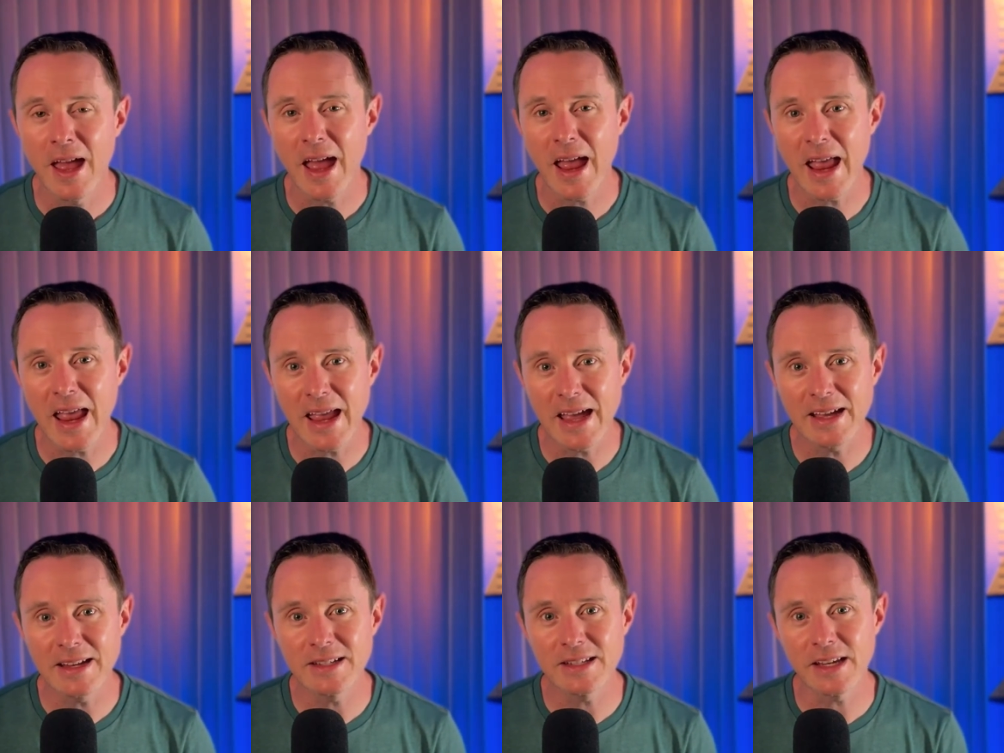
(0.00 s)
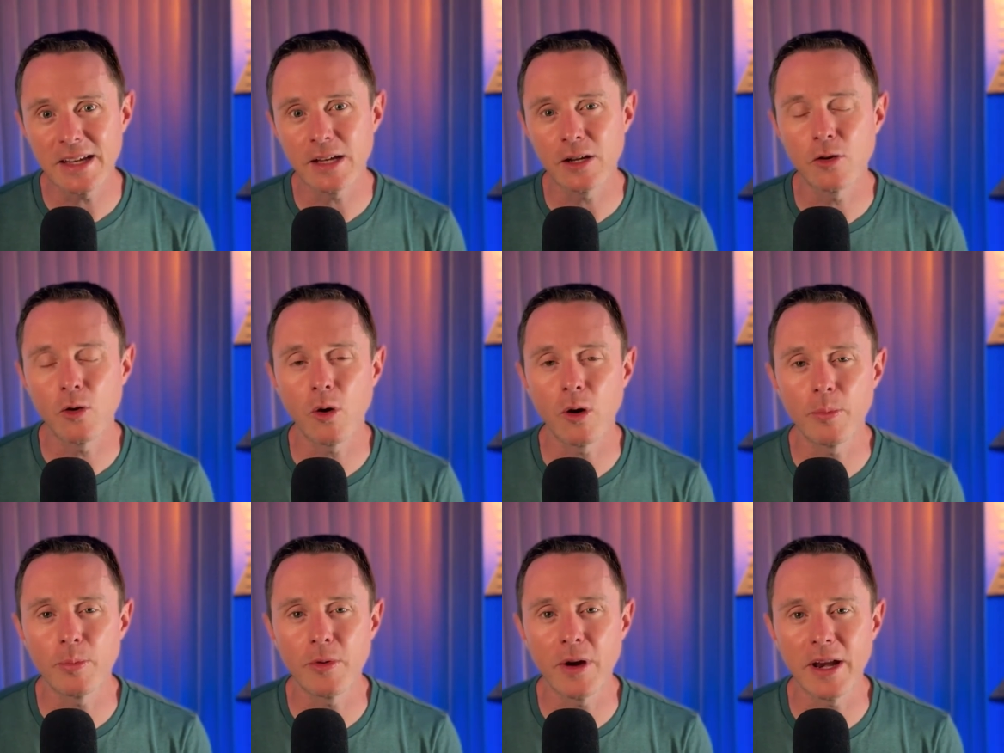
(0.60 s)
and
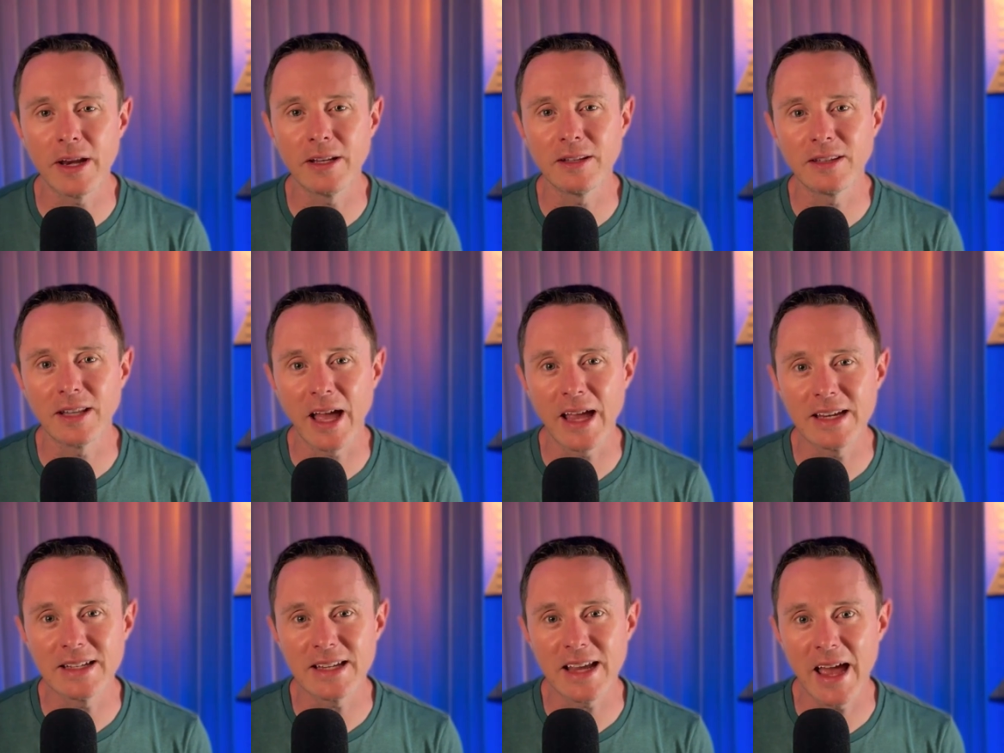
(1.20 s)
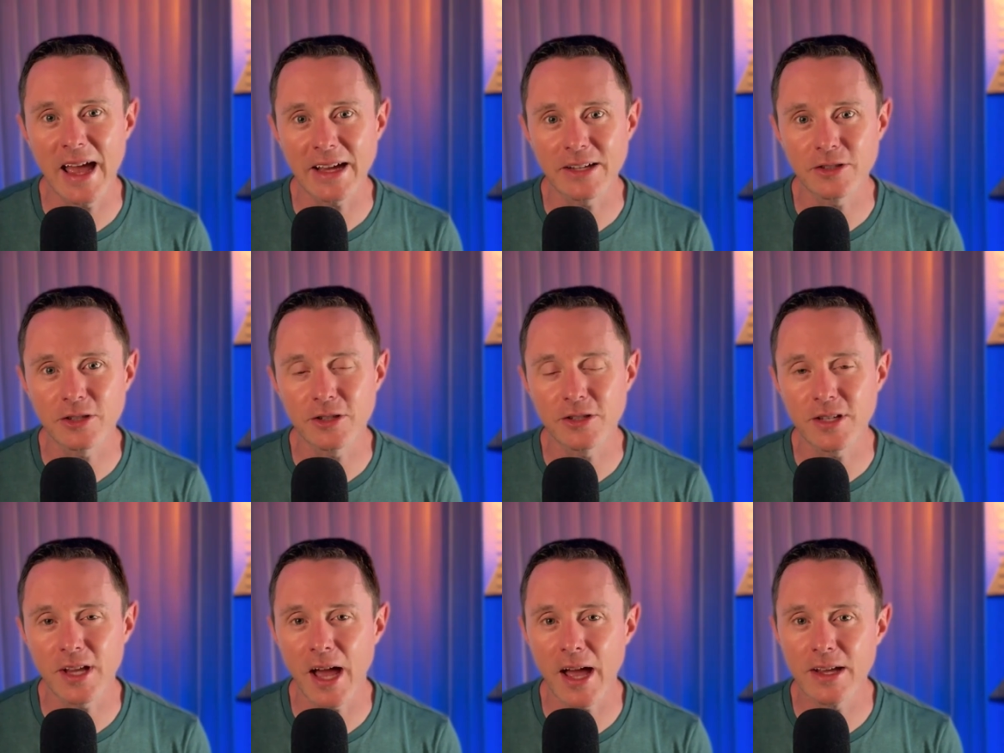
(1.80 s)
incorporating light
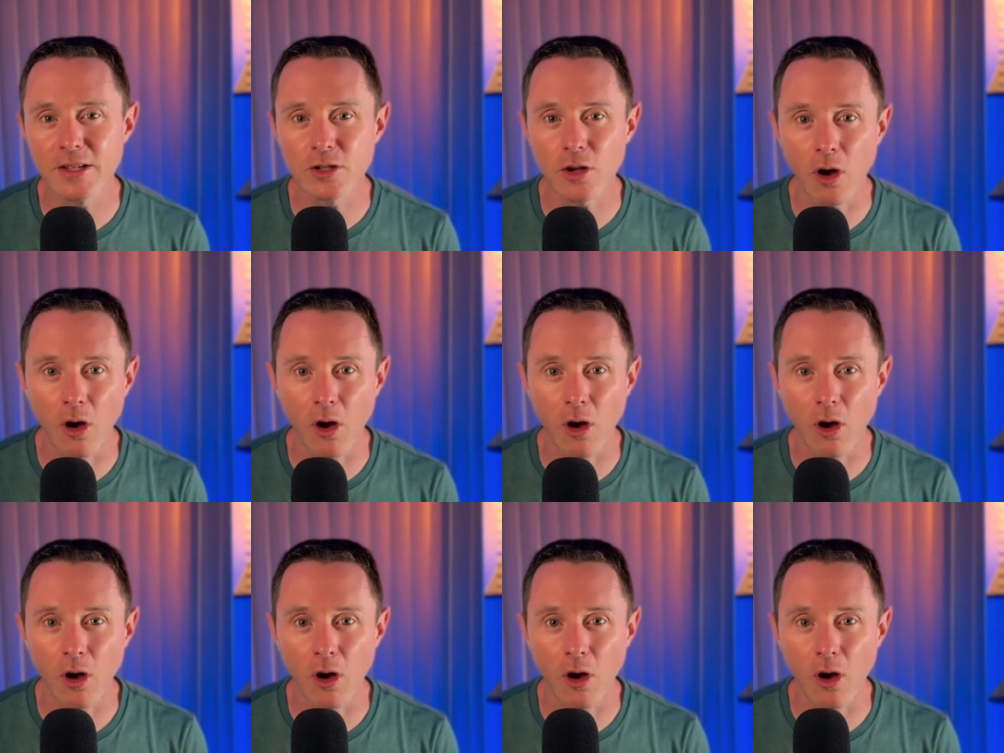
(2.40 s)
exercise